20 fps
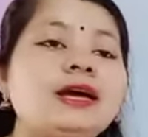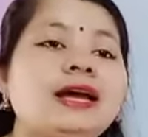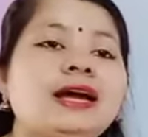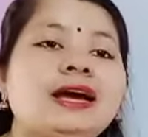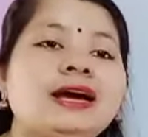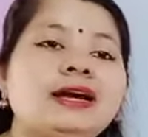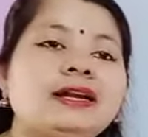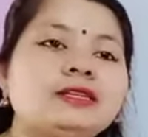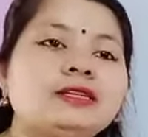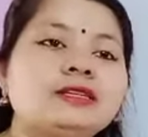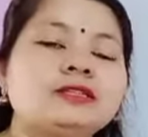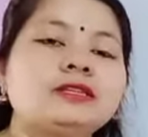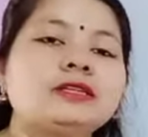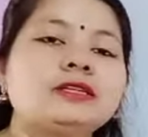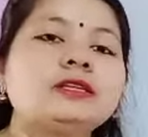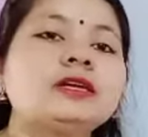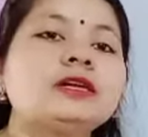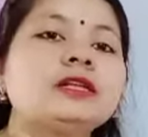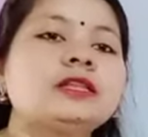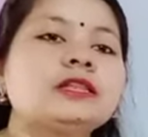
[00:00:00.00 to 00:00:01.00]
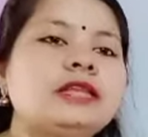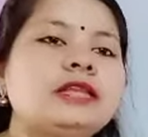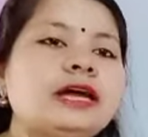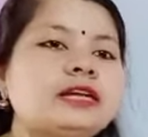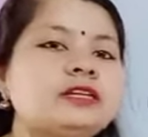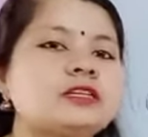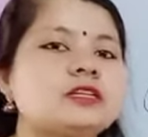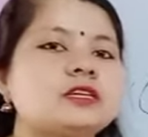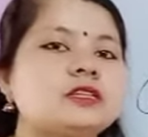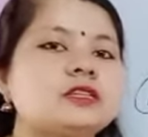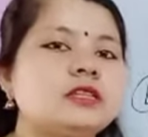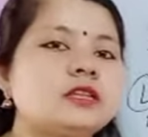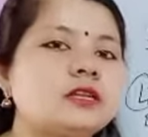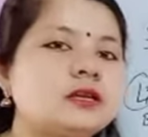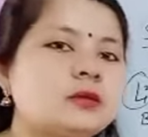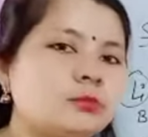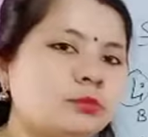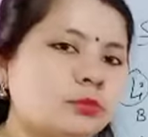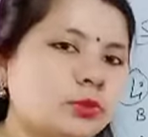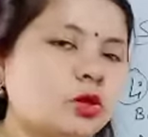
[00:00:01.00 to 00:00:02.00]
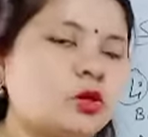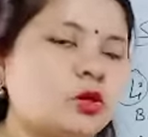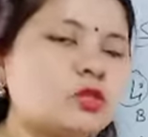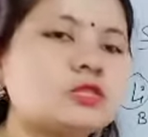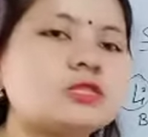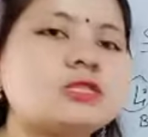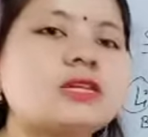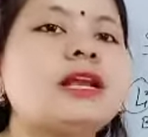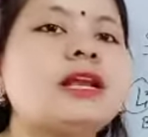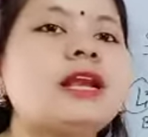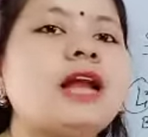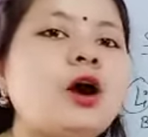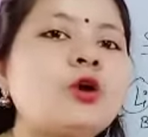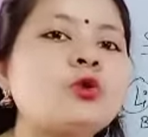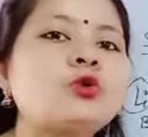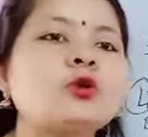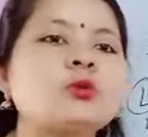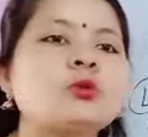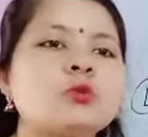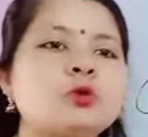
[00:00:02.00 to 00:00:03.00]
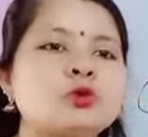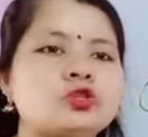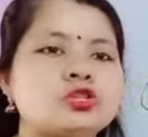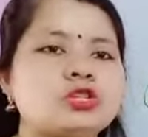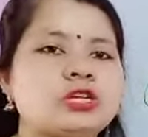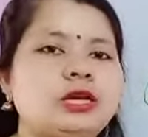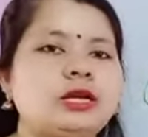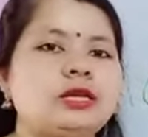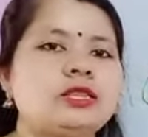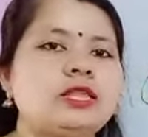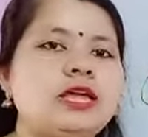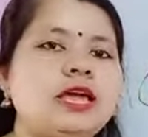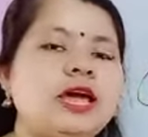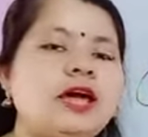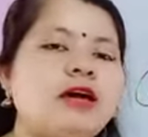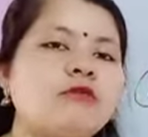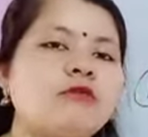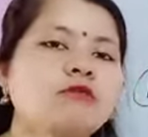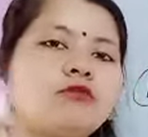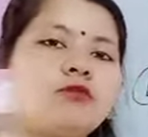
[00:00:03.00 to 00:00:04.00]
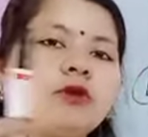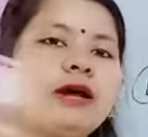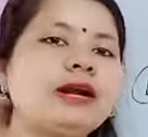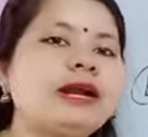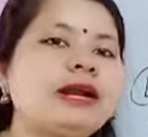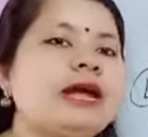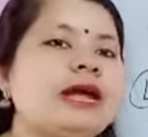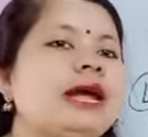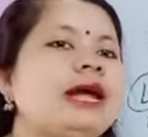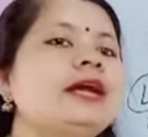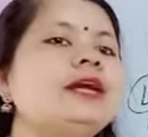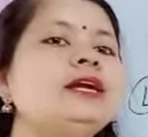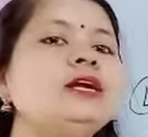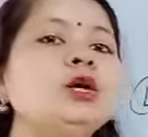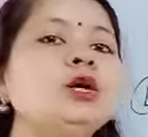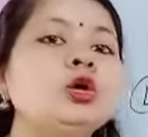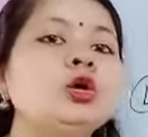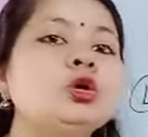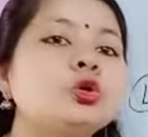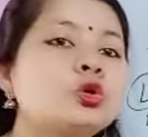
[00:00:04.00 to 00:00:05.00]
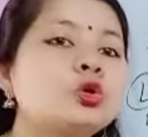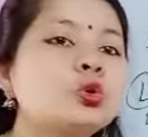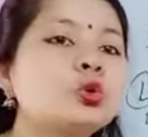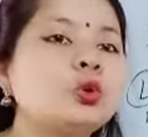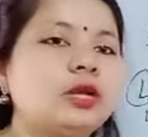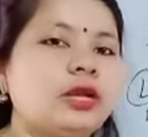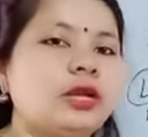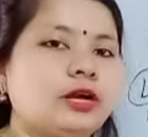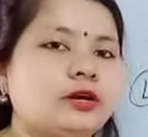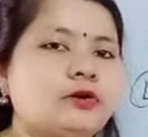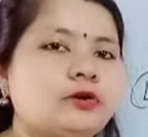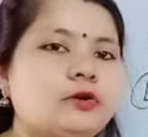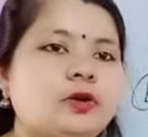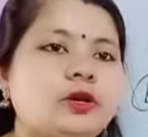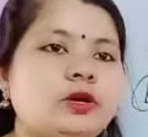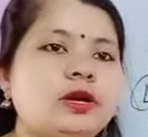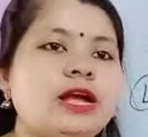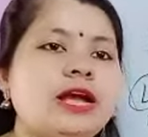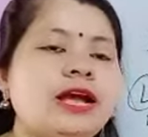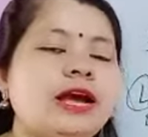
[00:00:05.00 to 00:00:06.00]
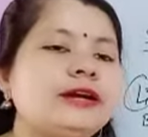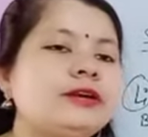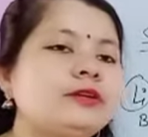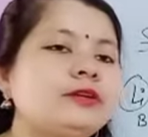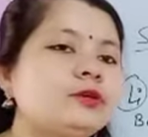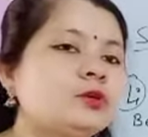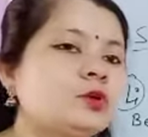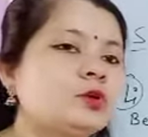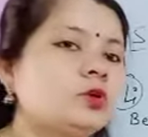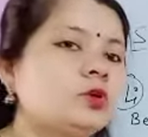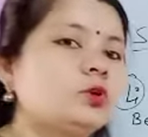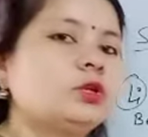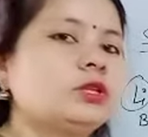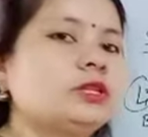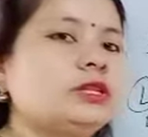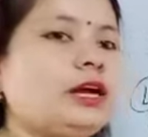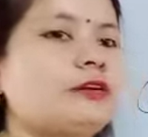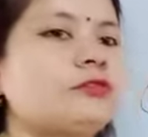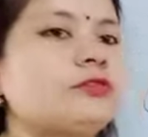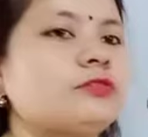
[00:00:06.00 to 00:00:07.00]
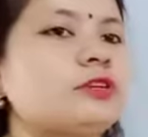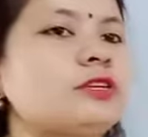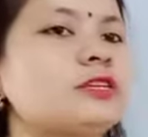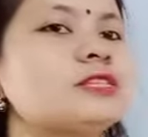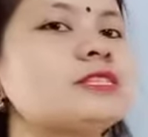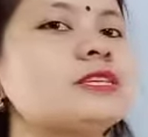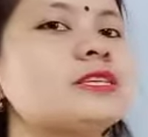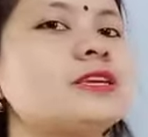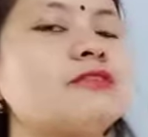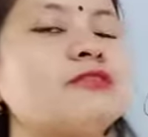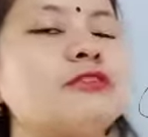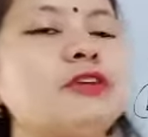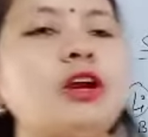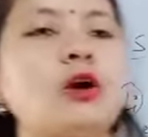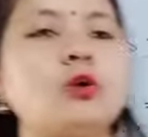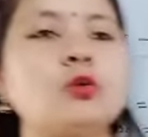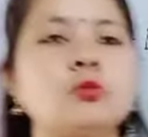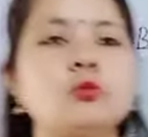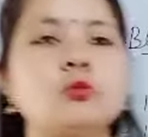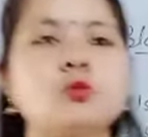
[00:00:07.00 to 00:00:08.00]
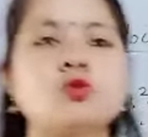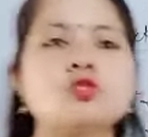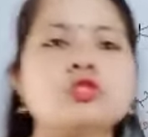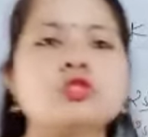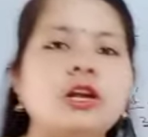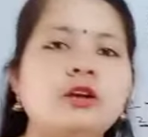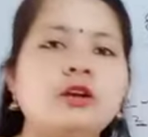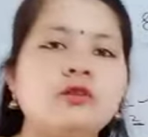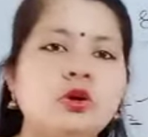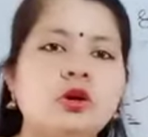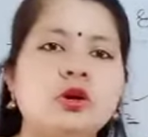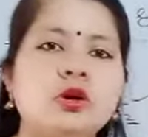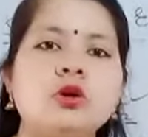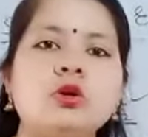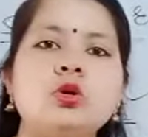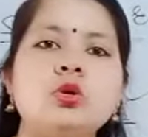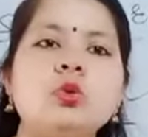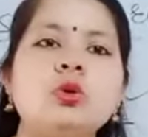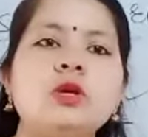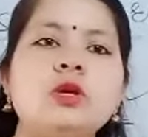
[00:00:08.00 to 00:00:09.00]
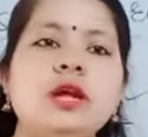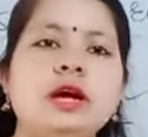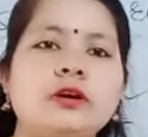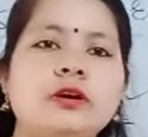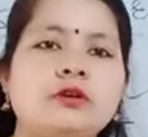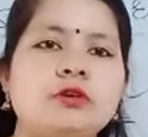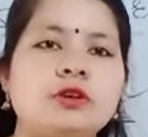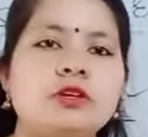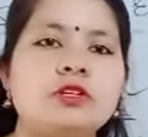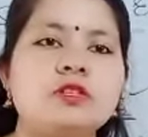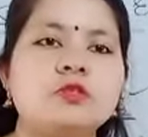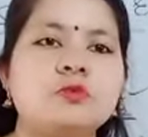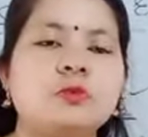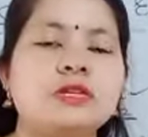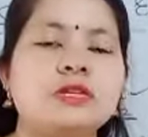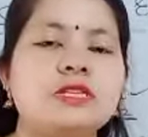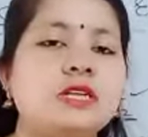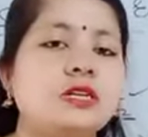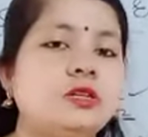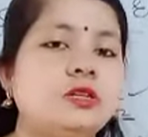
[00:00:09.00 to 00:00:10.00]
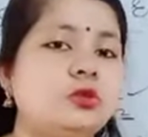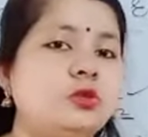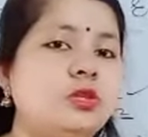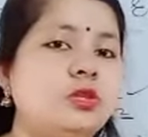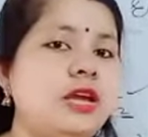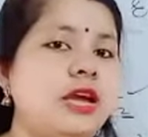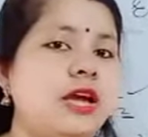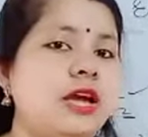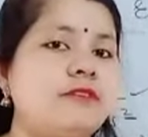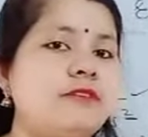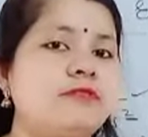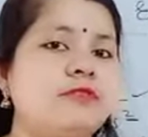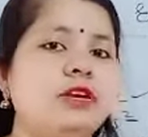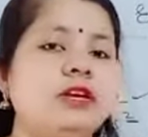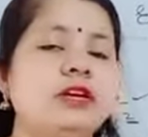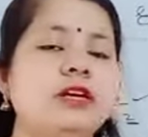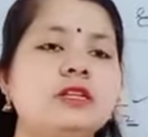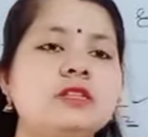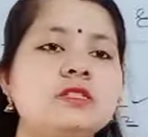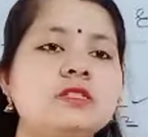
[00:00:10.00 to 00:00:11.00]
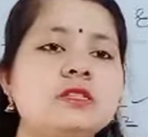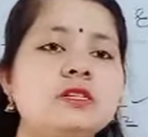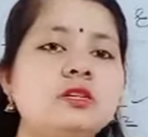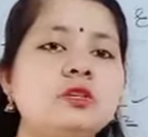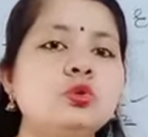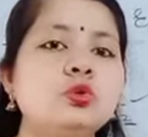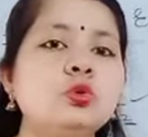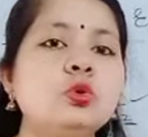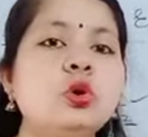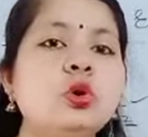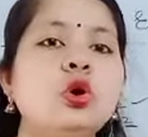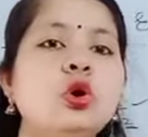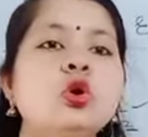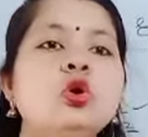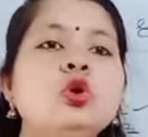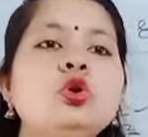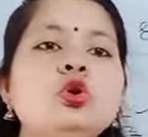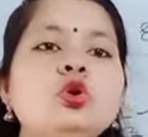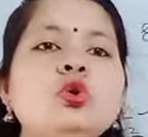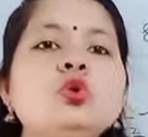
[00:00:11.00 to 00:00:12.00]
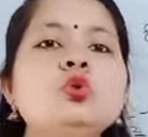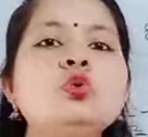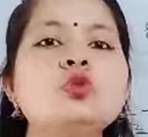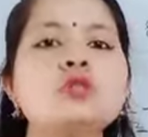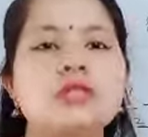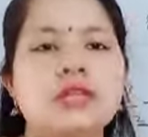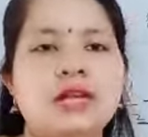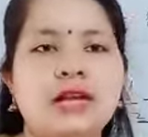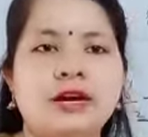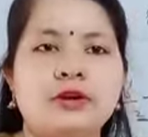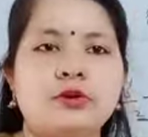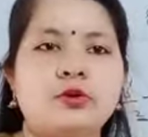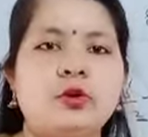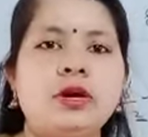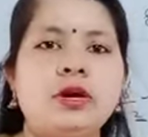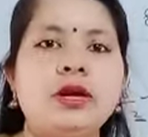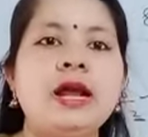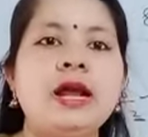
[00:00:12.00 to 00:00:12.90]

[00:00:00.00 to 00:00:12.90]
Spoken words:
Another thing, that because in outermost shell they have 1 and 2 electron, and you know that one is, if in outermost shell 1 or 2 electron is present, so they have tendency to lose electron